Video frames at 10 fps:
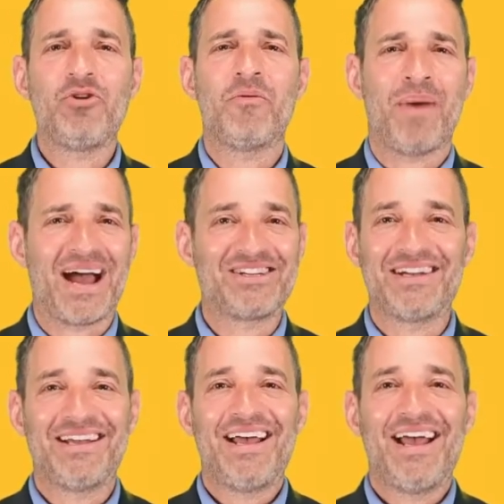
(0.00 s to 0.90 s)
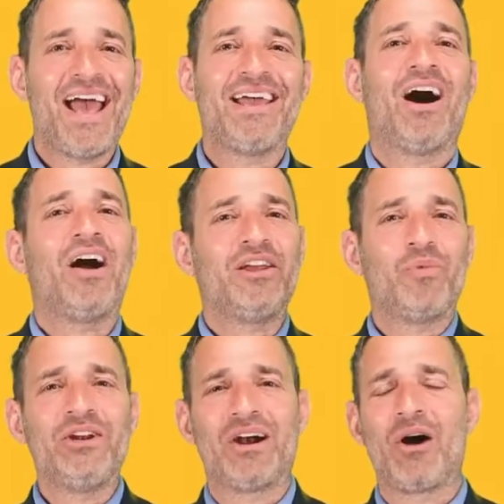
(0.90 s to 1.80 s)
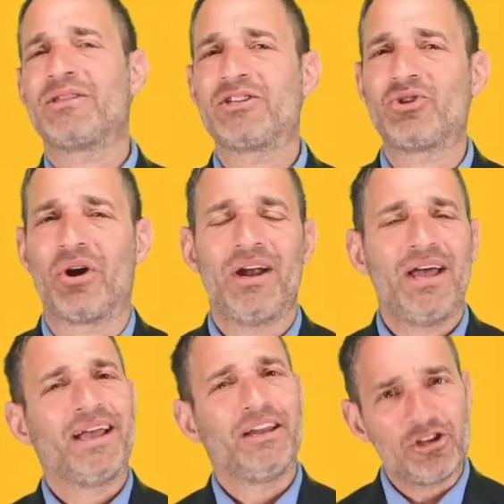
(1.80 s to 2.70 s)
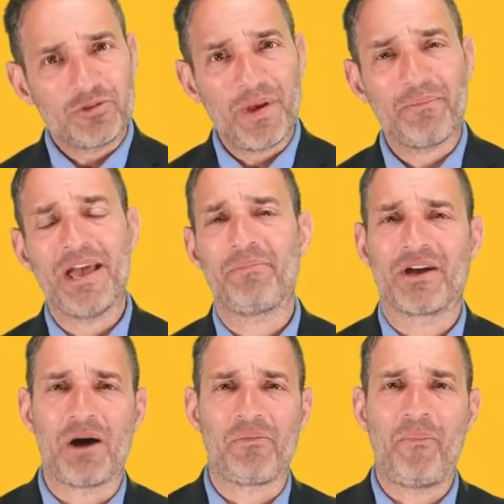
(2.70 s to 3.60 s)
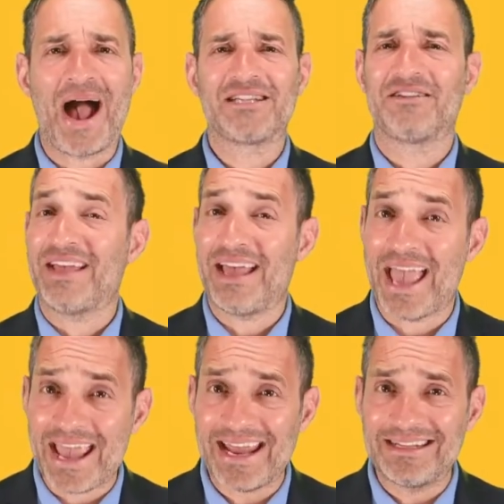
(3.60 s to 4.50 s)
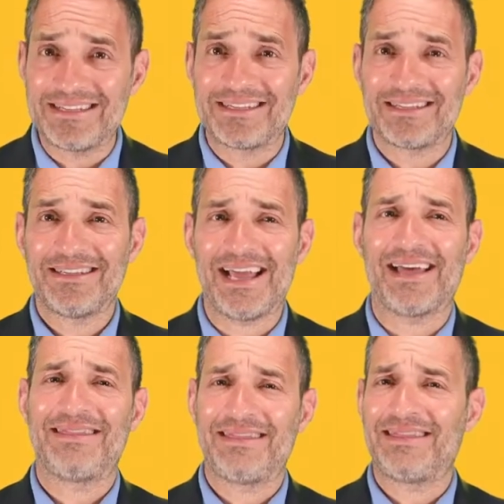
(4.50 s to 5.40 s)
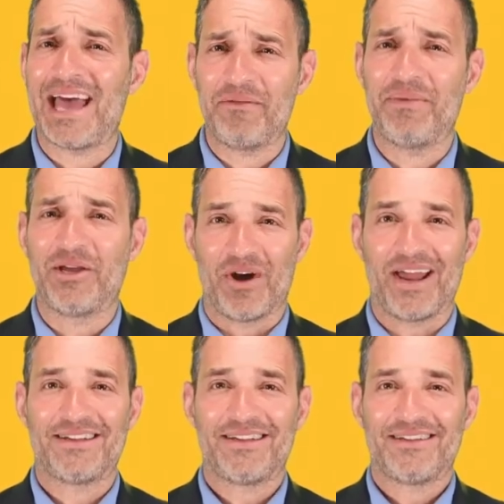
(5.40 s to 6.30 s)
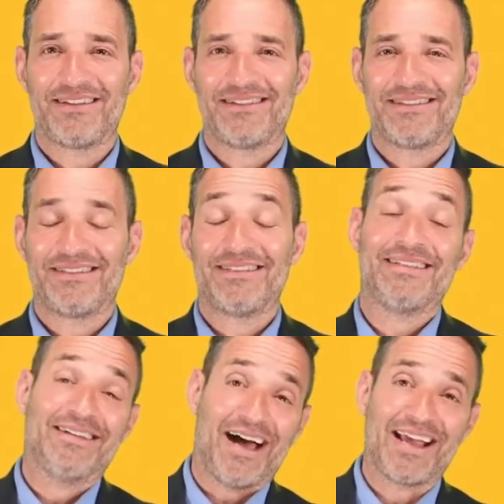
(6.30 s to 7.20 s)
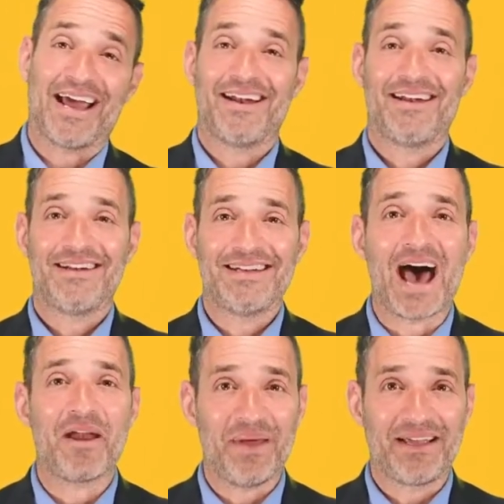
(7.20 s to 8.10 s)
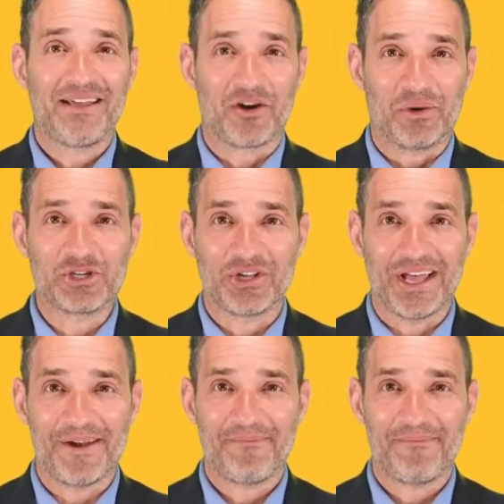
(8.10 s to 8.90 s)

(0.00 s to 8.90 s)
Can you imagine? Hey, honey, when you're out at the store, can you just pick me up a couple packs of AIDS? Yeah, that'd be great. Again, not a big commercial